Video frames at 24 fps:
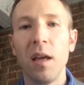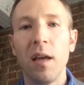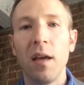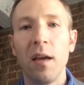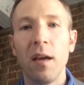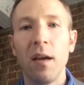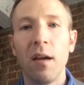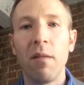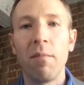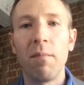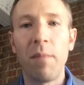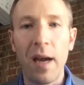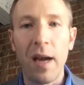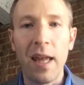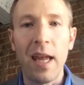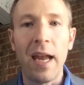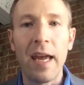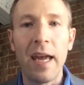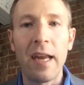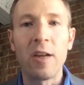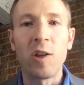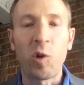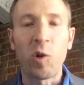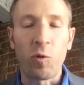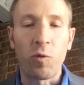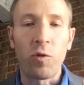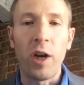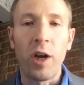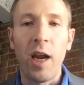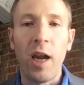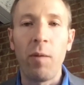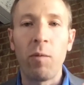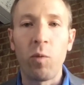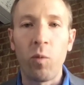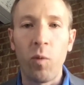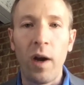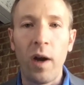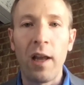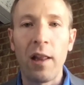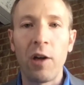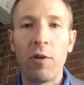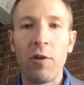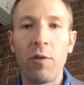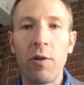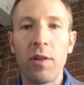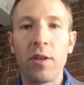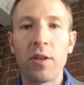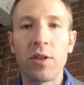My head is framed way
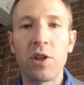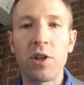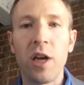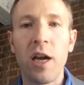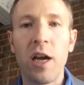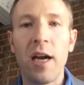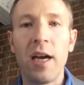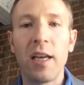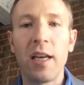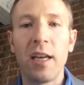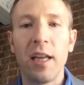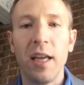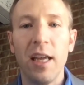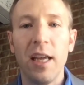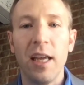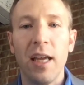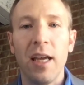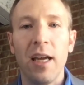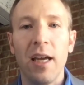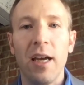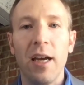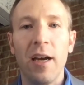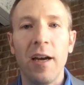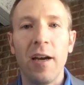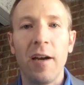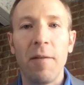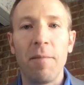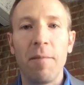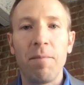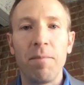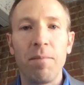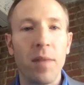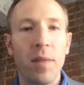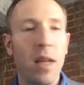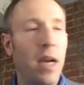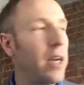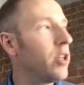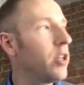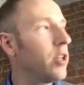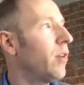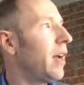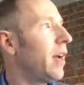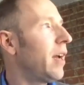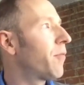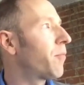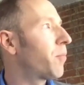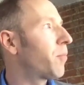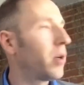low in the shot. I do
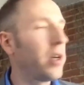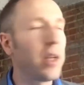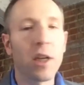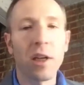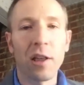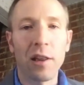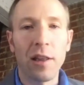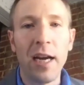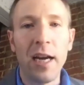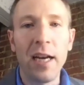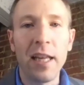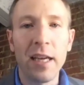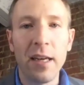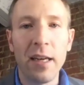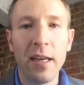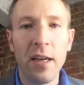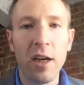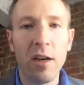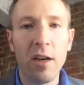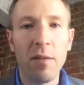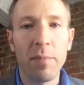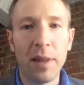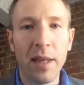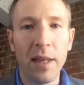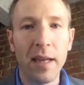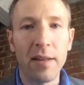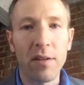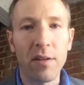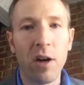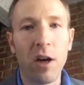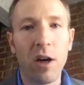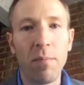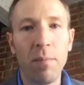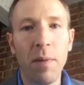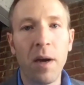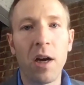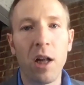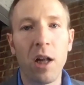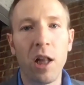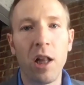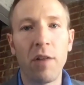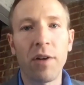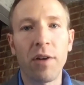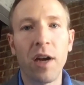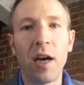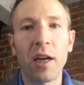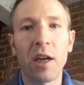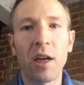have pretty good lighting in here, but that's about all I've
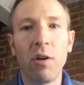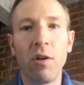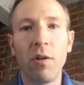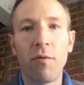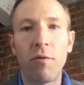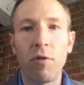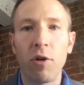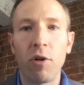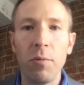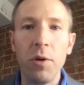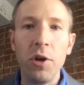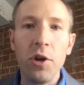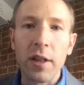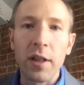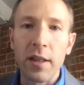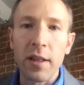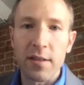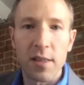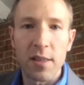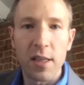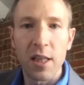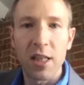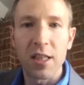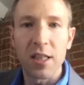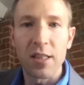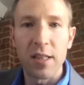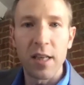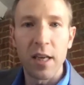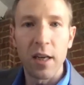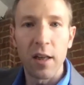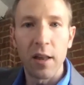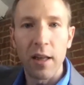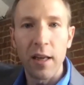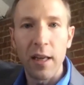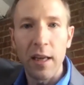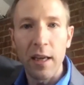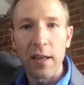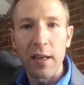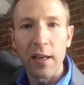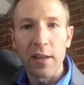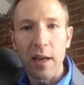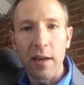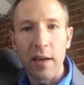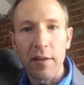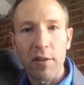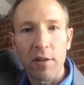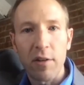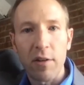got going for me. You can see the ceiling,
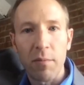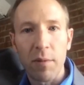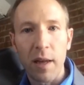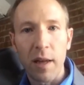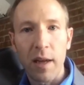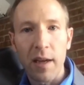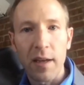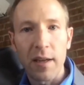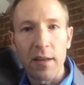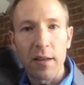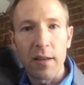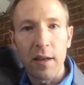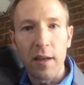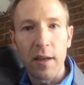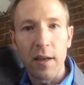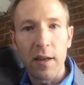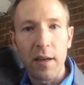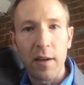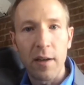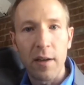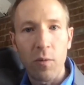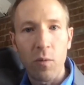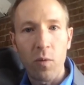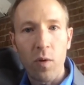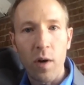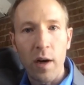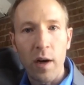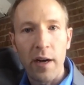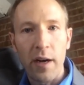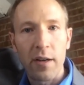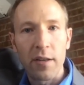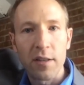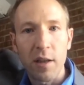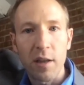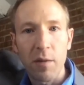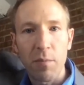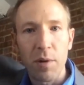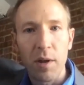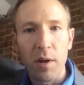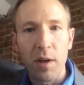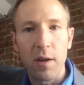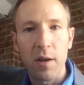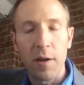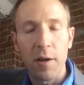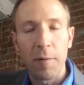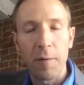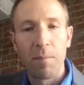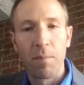got some wires up
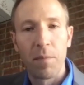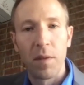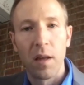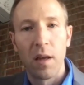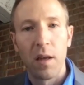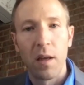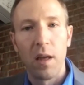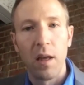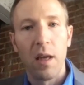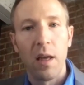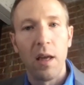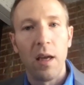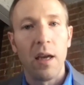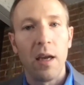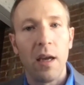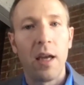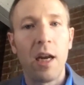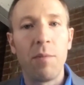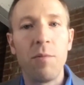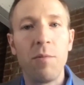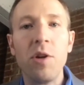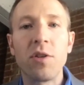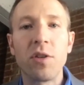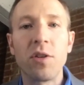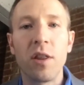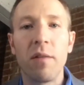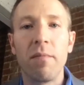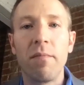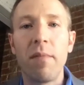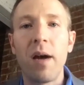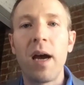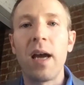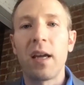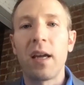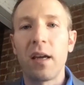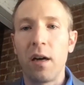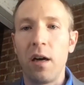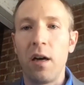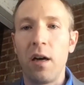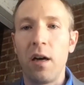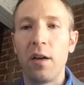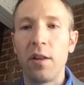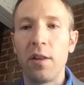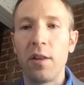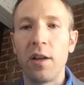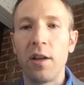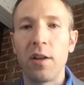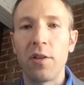here, and I'm using the mic
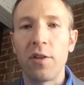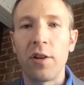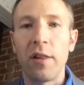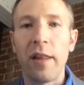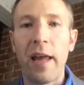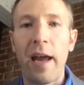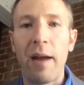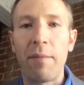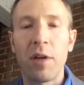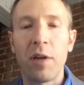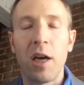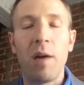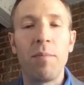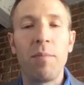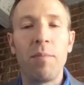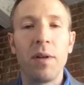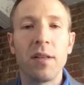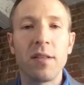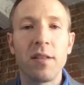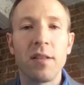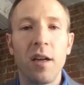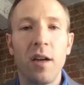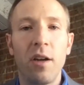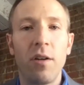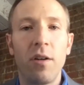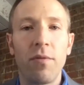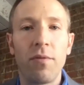on the laptop itself.